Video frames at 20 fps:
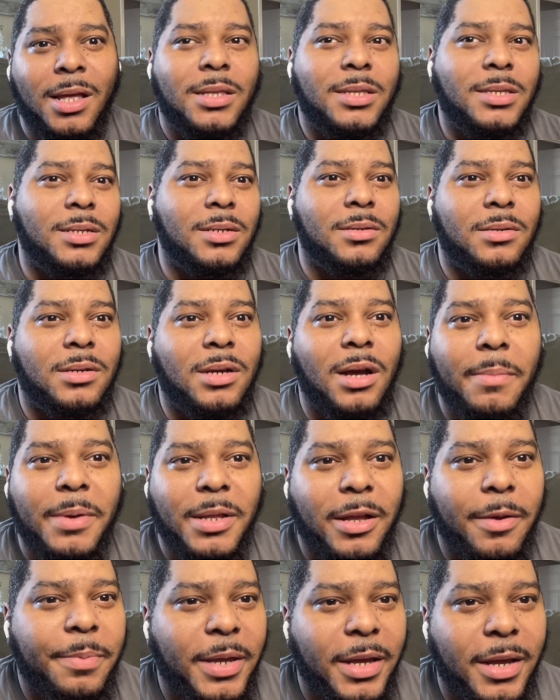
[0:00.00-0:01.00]
to coming
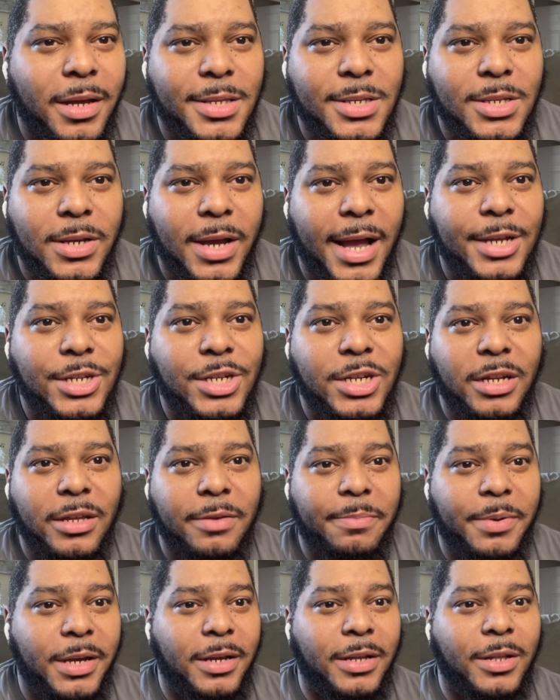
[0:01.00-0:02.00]
up here to actually
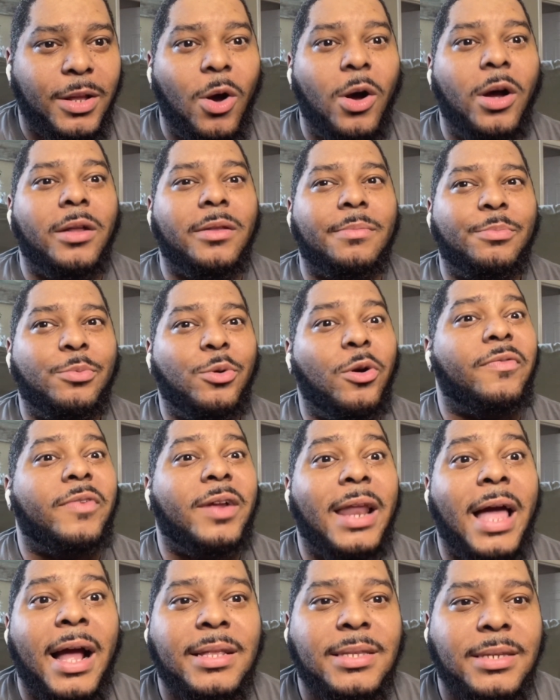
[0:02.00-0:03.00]
being on
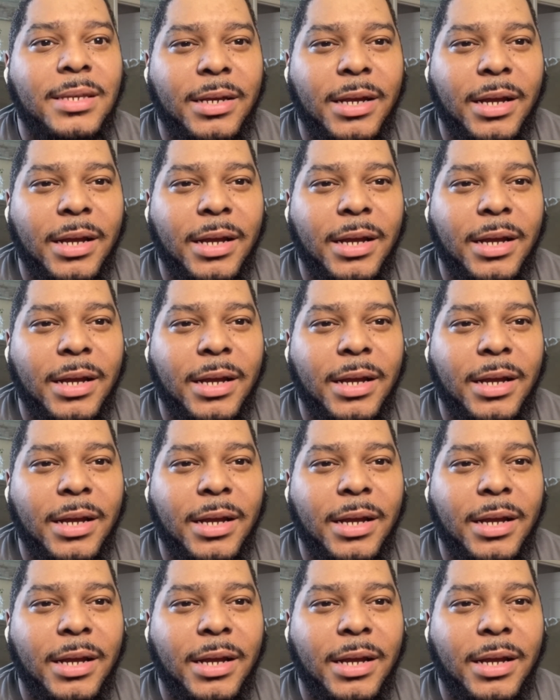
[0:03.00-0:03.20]
prophylactic.